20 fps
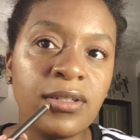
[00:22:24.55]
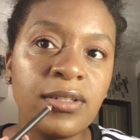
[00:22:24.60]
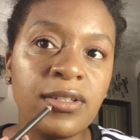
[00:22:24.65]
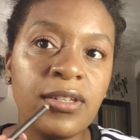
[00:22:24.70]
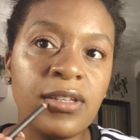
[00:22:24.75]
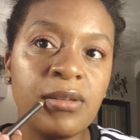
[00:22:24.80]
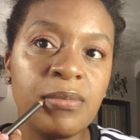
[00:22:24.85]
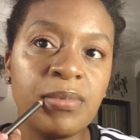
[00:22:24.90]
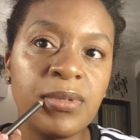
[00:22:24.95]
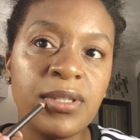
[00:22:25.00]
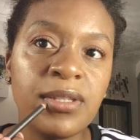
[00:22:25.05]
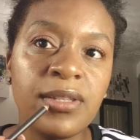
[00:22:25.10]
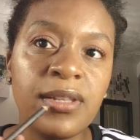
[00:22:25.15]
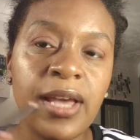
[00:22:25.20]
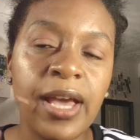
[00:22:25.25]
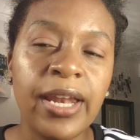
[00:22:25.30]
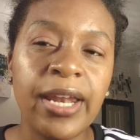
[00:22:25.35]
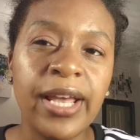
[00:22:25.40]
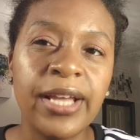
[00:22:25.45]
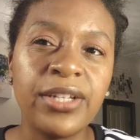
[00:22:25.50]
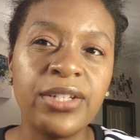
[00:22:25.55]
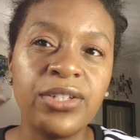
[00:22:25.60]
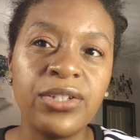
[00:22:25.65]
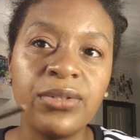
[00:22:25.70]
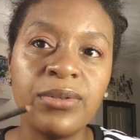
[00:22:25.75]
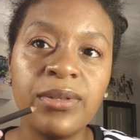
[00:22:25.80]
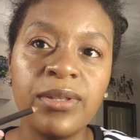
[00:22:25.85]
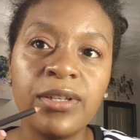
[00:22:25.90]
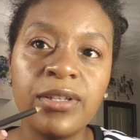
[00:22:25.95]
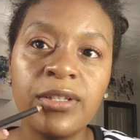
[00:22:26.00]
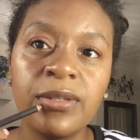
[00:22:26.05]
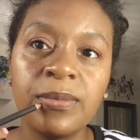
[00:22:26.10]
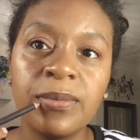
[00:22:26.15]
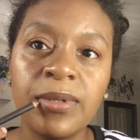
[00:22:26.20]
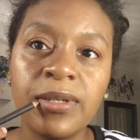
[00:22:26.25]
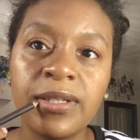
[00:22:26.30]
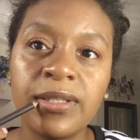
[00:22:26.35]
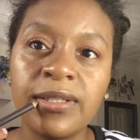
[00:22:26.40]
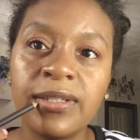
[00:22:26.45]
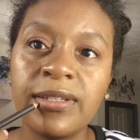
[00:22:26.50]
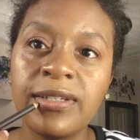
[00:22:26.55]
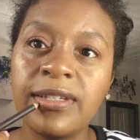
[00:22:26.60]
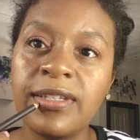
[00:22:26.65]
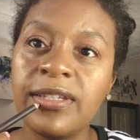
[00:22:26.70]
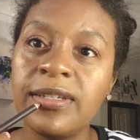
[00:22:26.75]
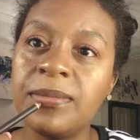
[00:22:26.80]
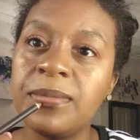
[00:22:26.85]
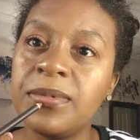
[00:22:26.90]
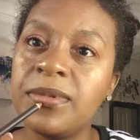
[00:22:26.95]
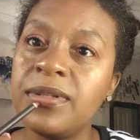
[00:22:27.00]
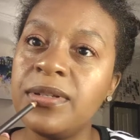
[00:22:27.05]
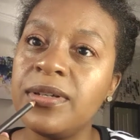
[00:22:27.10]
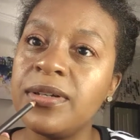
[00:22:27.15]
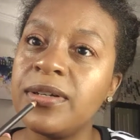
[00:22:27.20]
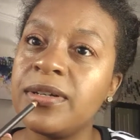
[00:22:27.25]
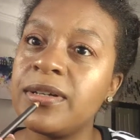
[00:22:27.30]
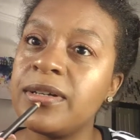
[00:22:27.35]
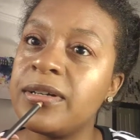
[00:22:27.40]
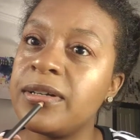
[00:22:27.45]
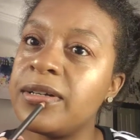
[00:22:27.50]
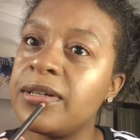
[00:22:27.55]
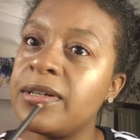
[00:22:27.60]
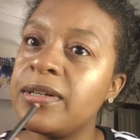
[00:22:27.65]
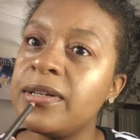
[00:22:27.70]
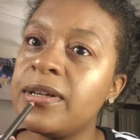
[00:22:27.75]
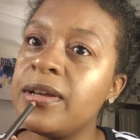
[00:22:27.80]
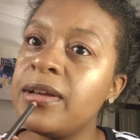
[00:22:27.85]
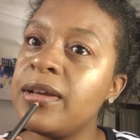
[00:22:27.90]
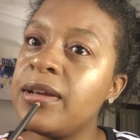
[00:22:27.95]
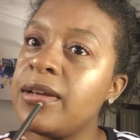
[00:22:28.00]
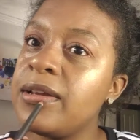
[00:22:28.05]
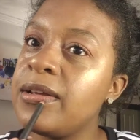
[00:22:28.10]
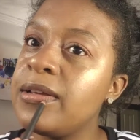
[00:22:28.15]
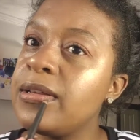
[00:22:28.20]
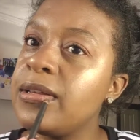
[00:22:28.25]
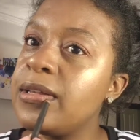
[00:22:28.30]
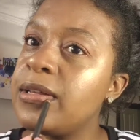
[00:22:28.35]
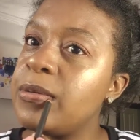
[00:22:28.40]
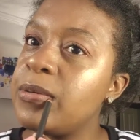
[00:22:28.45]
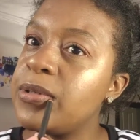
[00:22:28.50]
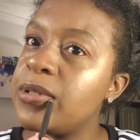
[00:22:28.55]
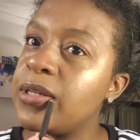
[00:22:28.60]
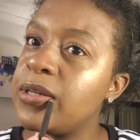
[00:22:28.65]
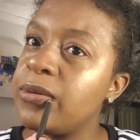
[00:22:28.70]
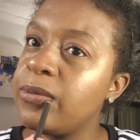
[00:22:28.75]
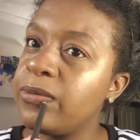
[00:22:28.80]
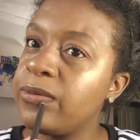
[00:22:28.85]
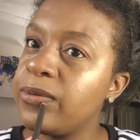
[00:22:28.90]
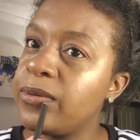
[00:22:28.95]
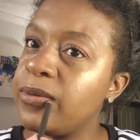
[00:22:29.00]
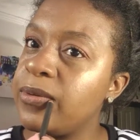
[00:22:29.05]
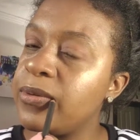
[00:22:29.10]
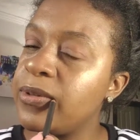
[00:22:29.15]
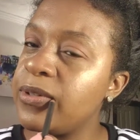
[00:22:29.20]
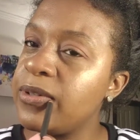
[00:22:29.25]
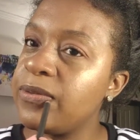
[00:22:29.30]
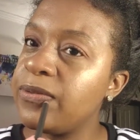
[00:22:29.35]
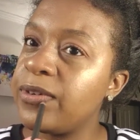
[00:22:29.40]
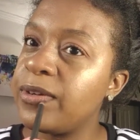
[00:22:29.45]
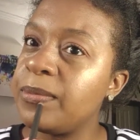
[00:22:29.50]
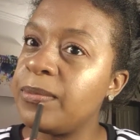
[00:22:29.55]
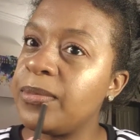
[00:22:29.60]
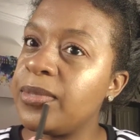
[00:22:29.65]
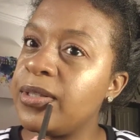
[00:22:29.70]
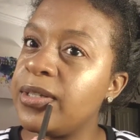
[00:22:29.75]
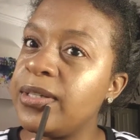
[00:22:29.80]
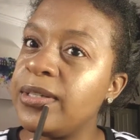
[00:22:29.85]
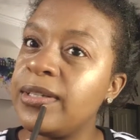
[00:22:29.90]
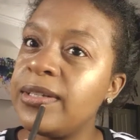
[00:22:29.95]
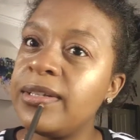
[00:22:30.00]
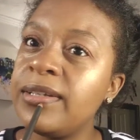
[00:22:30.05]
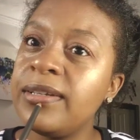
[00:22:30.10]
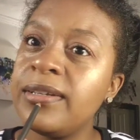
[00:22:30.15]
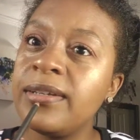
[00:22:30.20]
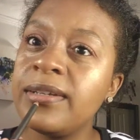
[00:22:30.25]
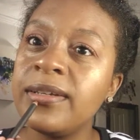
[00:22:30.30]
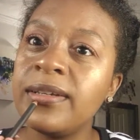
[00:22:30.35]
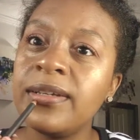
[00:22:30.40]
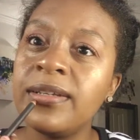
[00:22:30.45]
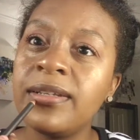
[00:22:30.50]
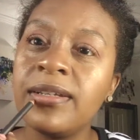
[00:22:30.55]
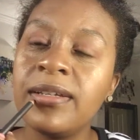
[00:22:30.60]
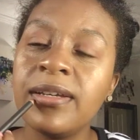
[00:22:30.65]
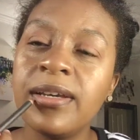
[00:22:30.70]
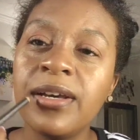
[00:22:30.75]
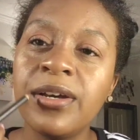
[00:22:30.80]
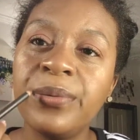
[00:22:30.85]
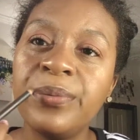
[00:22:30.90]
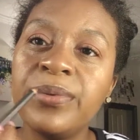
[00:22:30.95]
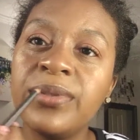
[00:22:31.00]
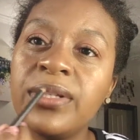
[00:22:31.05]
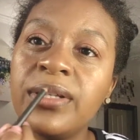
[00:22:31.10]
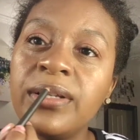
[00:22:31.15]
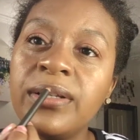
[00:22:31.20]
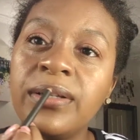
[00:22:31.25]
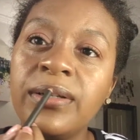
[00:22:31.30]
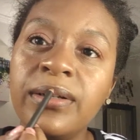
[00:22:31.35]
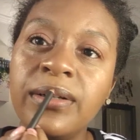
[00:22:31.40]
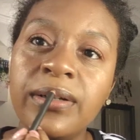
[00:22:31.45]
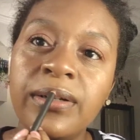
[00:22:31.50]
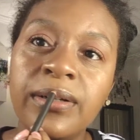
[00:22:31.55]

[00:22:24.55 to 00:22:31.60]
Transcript: keeps, and I do this because it keeps your lipstick from bleeding, and it helps it